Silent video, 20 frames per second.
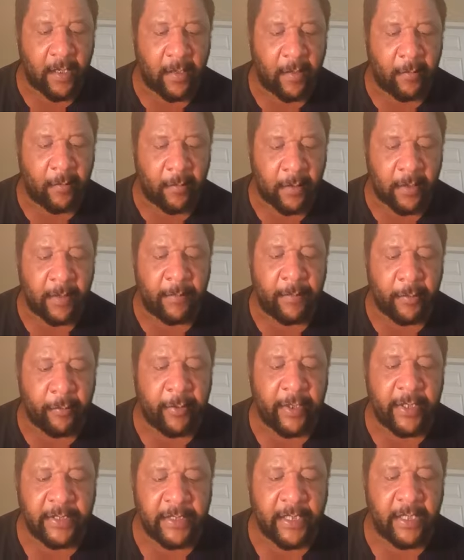Let me
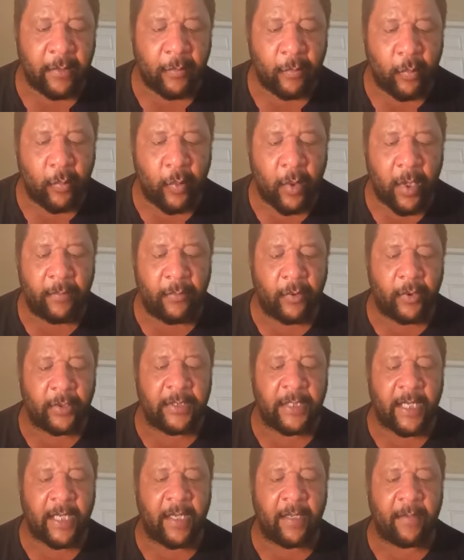read 10 one more
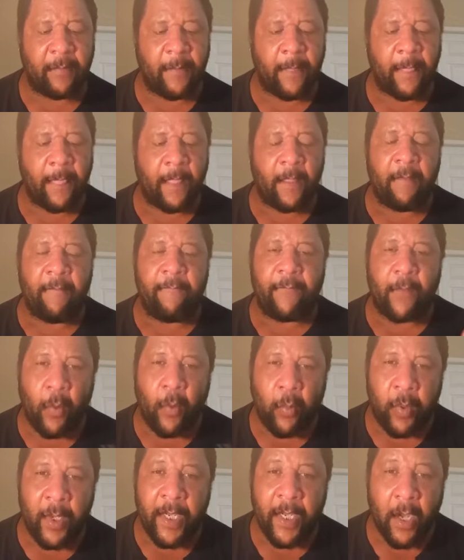time.
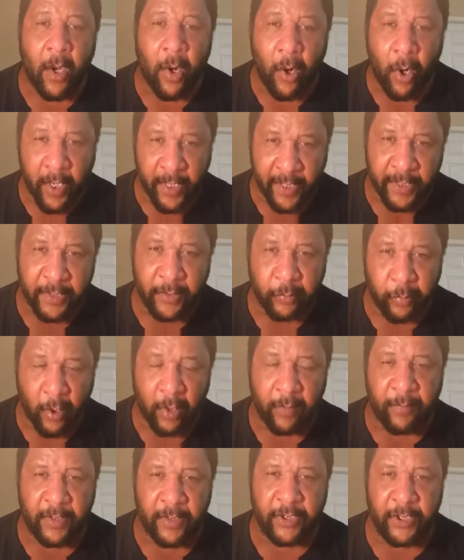For we are his
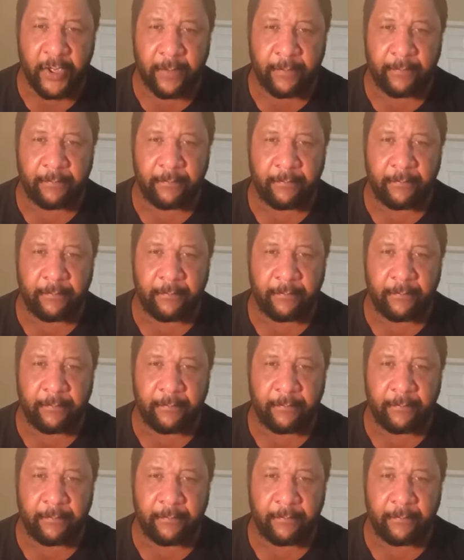workmanship,